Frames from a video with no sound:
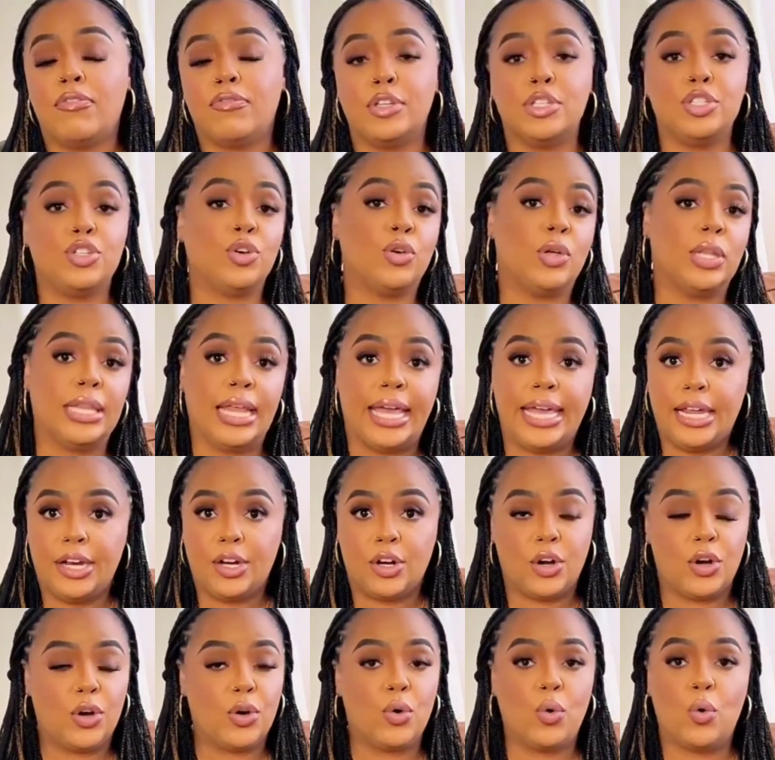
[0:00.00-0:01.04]
So when
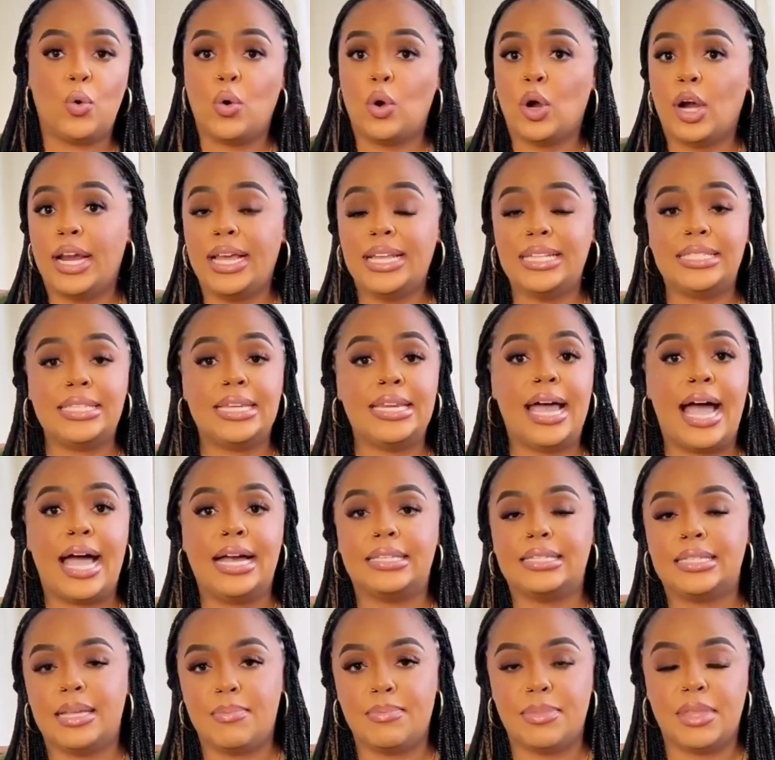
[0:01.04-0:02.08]
people assume that
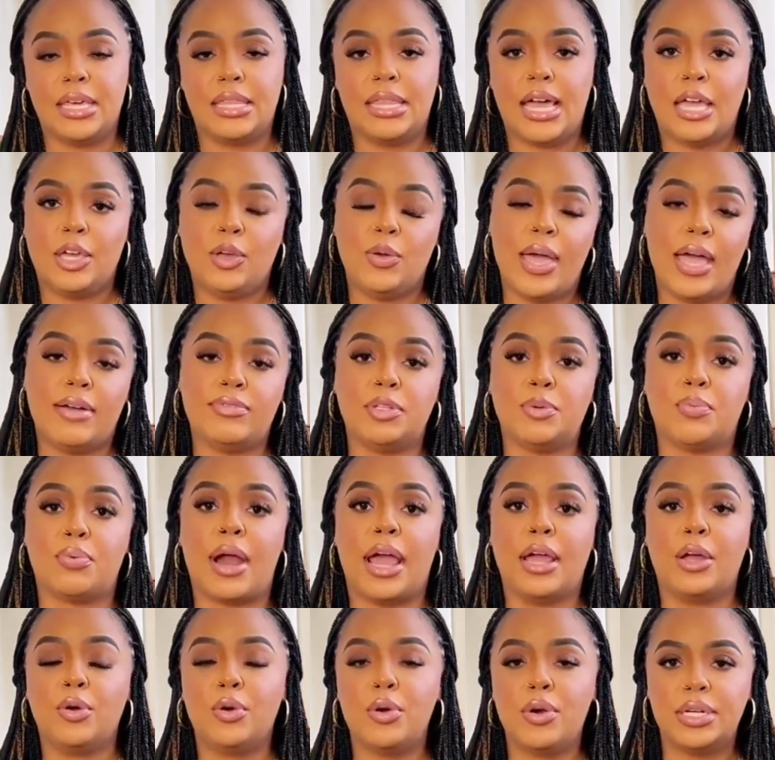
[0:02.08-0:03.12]
Mira said no to
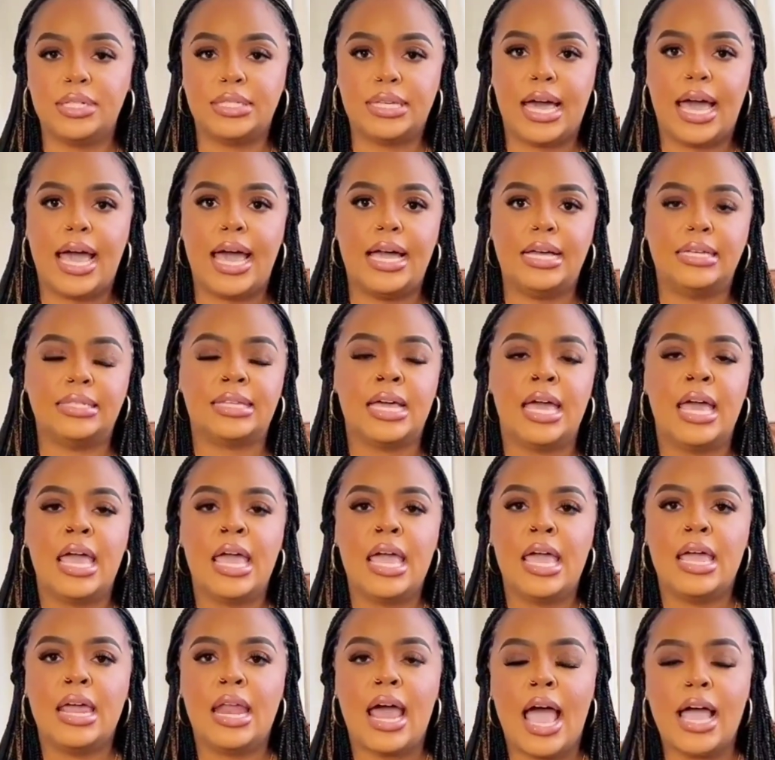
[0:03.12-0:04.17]
Baltasar because she was
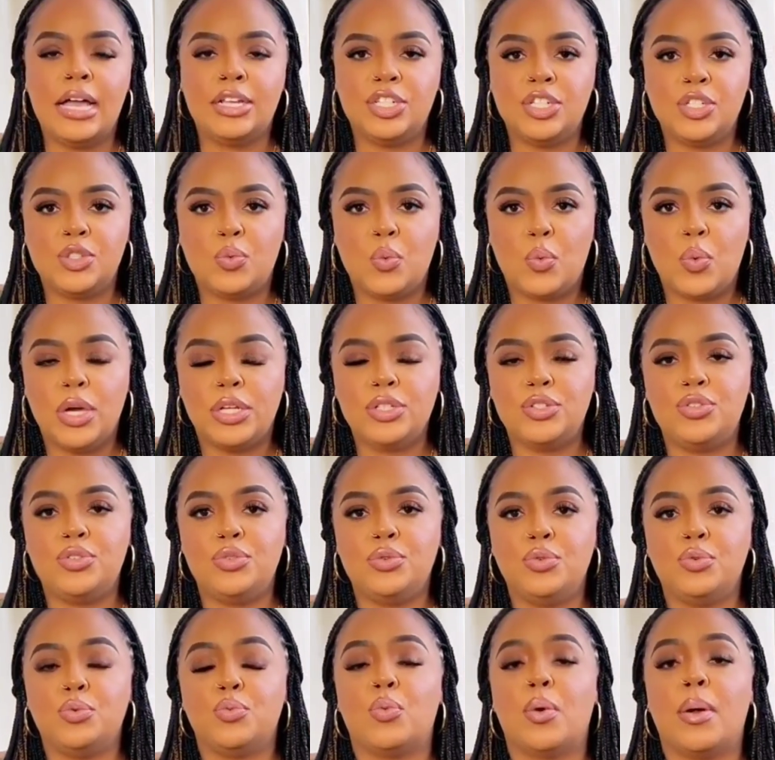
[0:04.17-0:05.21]
afraid of her
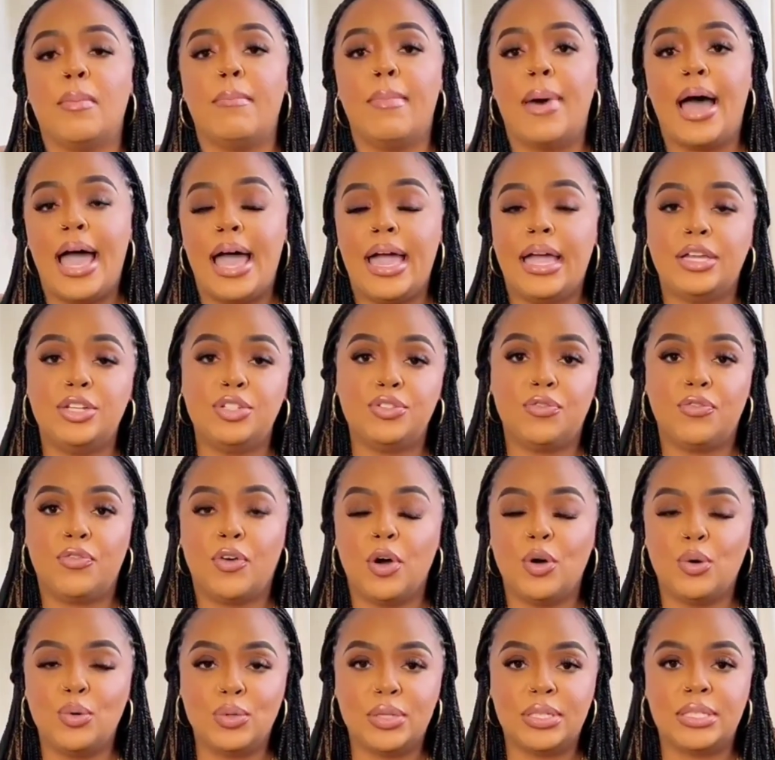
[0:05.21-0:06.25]
husband, they
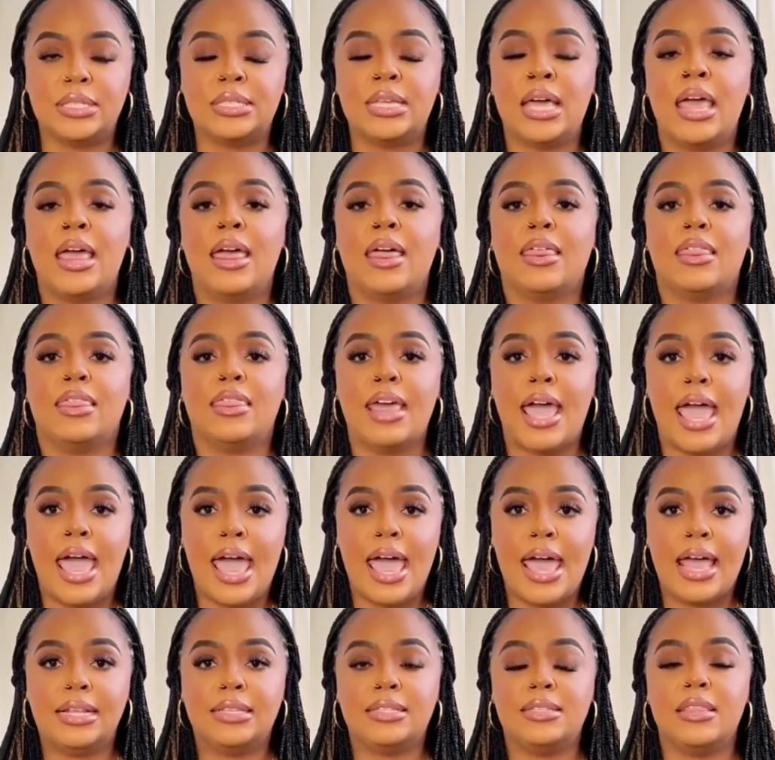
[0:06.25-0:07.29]
misunderstood her
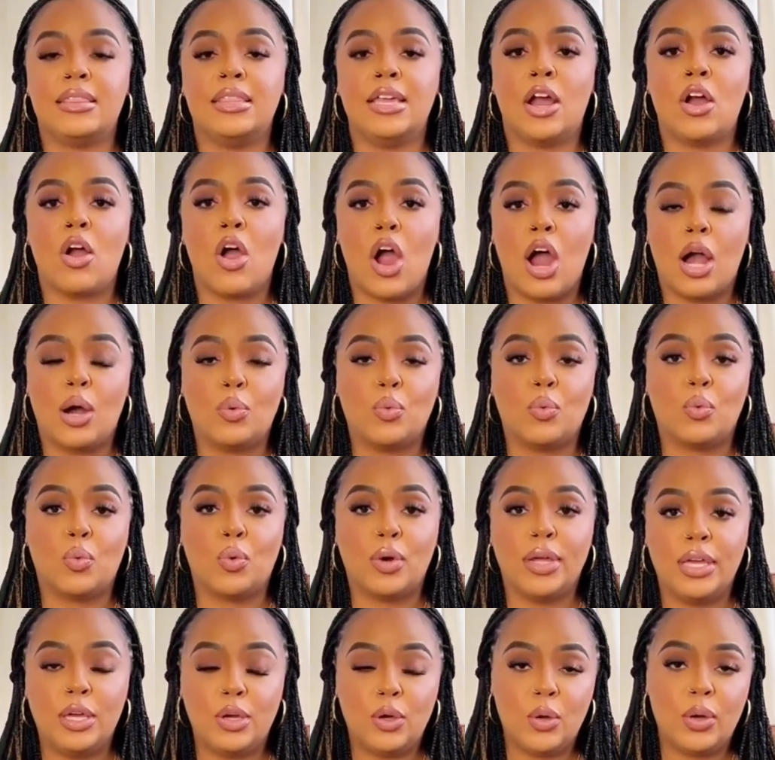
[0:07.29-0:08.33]
entirely.
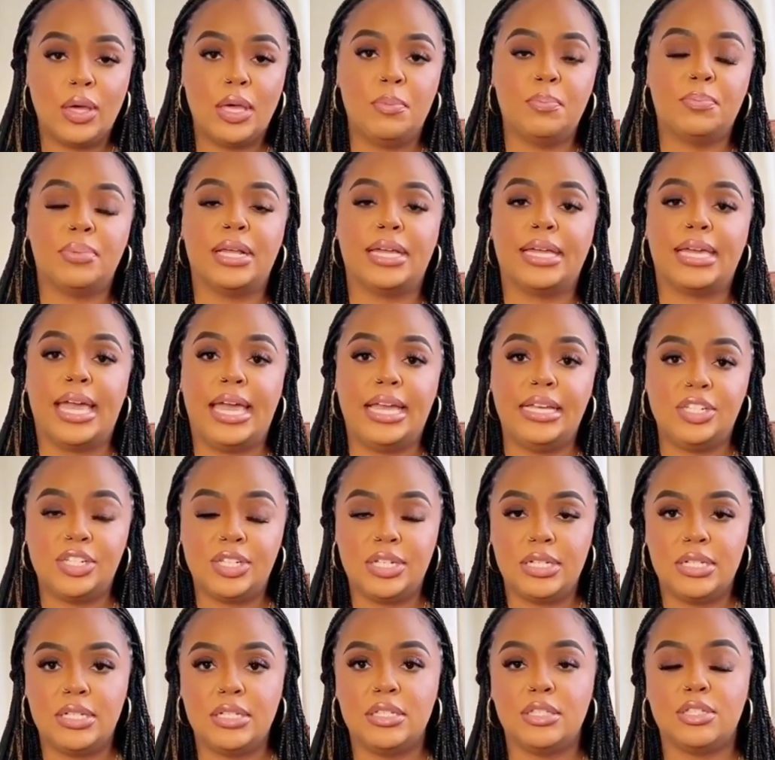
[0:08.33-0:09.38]
She didn't say no
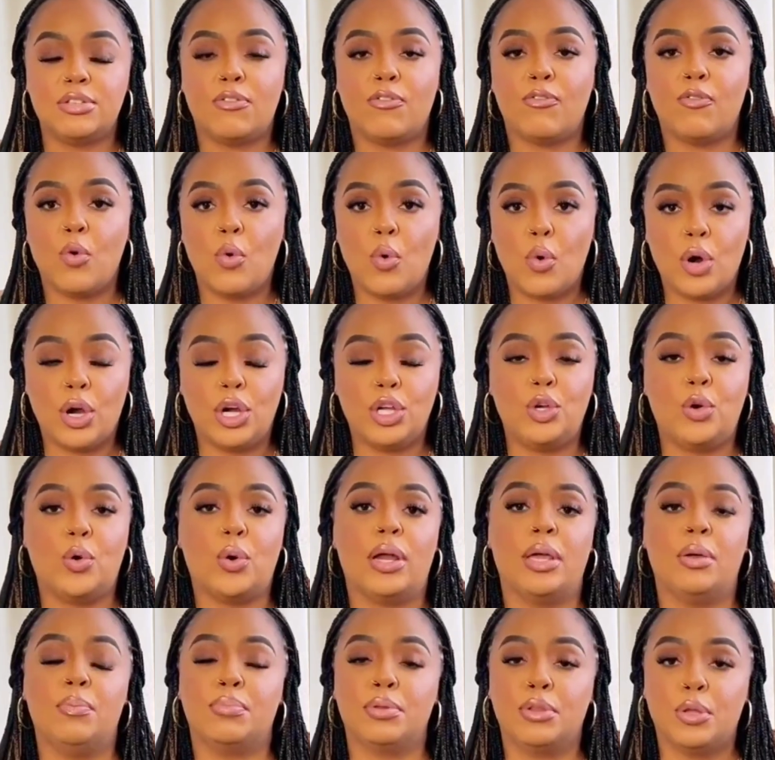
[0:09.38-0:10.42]
because she was
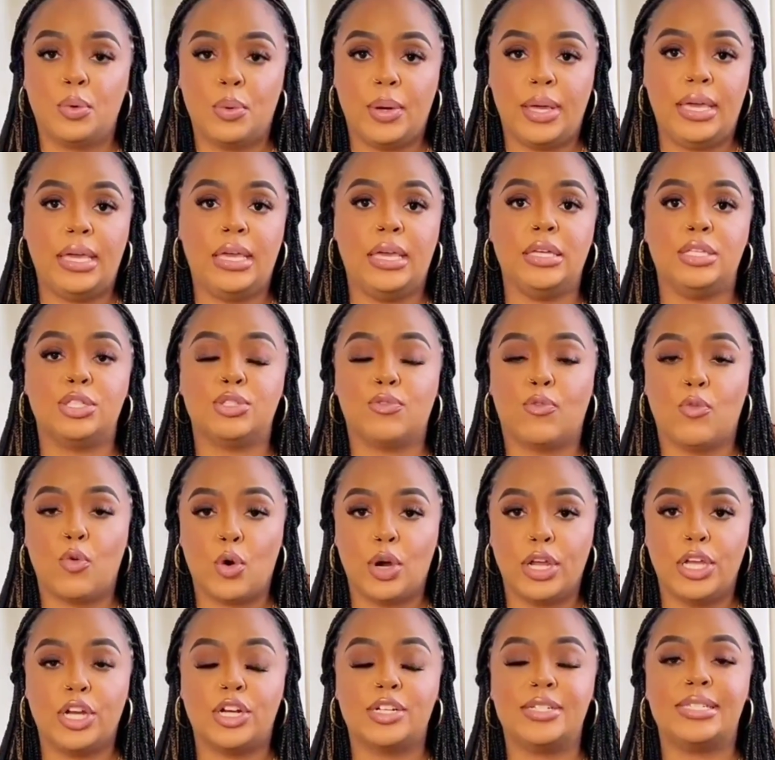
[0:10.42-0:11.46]
married.
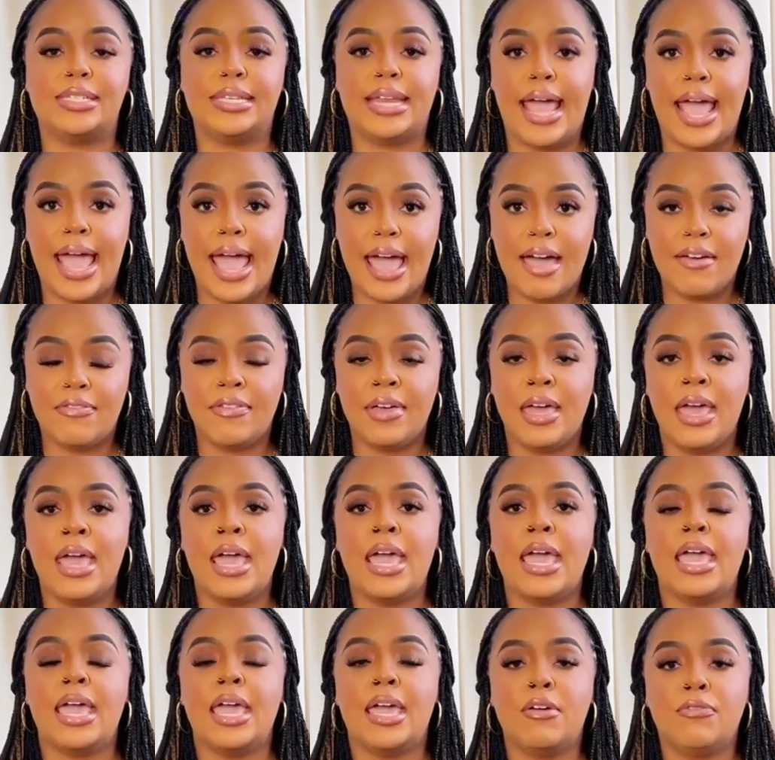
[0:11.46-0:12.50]
She said no even
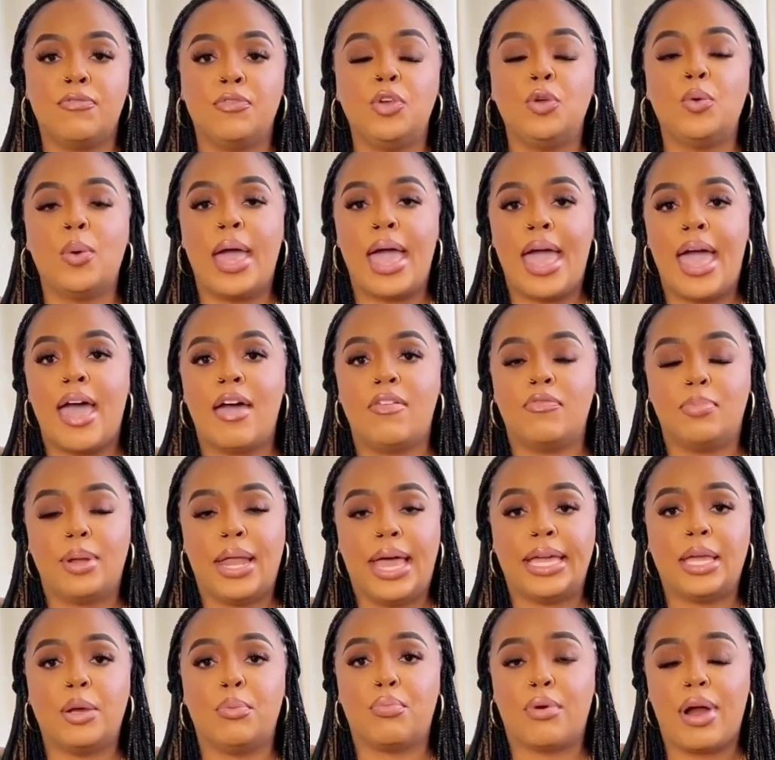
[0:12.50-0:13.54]
though she didn't need
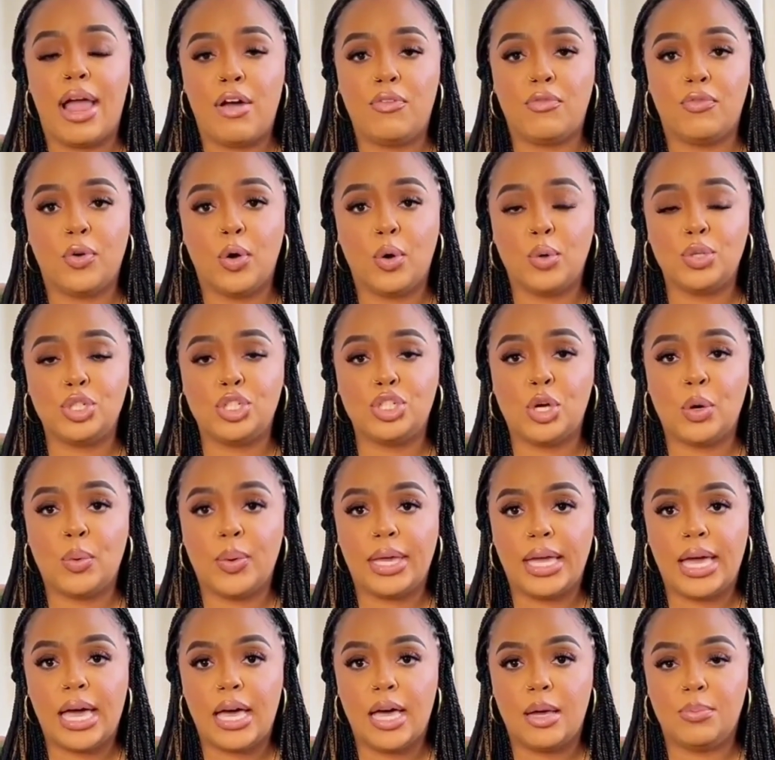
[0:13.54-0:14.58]
a man to protect
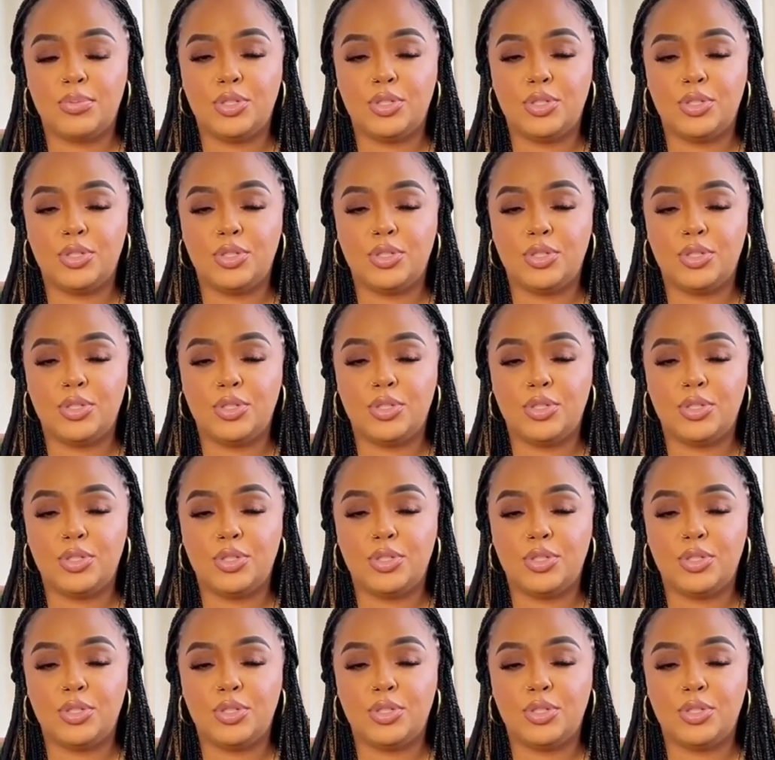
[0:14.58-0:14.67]
her.